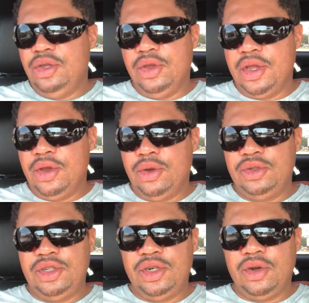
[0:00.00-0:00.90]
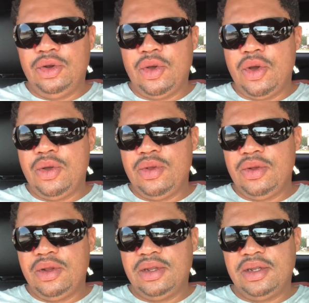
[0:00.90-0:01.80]
You can go to your local
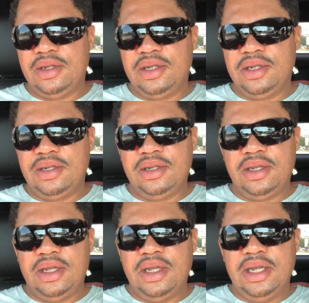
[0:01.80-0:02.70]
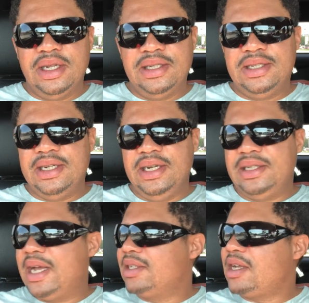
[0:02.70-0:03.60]
city
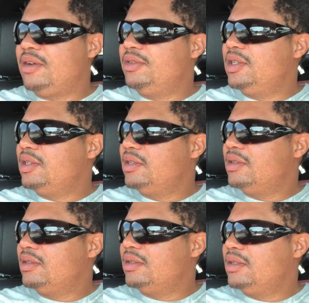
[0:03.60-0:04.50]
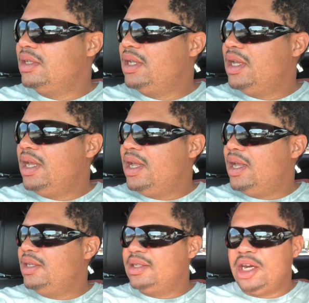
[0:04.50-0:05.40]
tax office
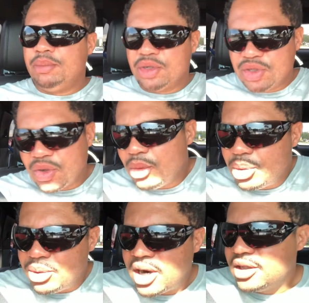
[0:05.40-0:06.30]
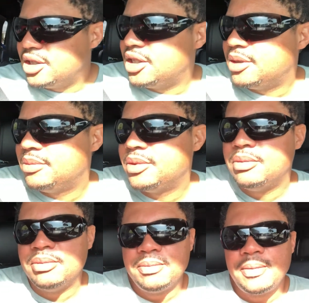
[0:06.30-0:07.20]
and set up a sole proprietorship.
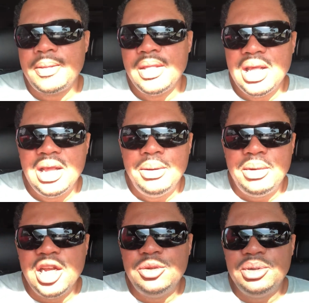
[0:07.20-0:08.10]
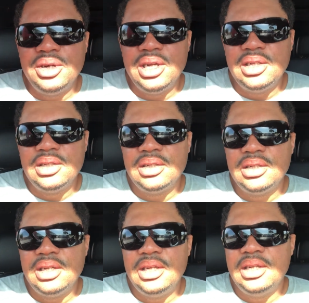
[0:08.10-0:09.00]
My experience
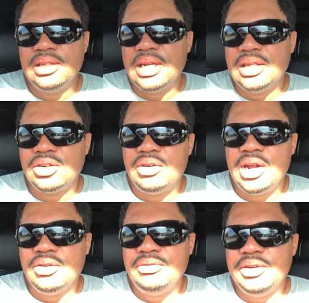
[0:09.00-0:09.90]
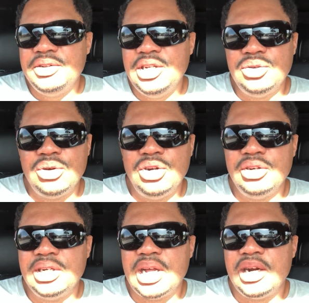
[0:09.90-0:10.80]
is that's around $50 to
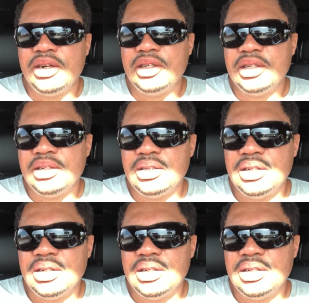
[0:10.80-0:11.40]
$100,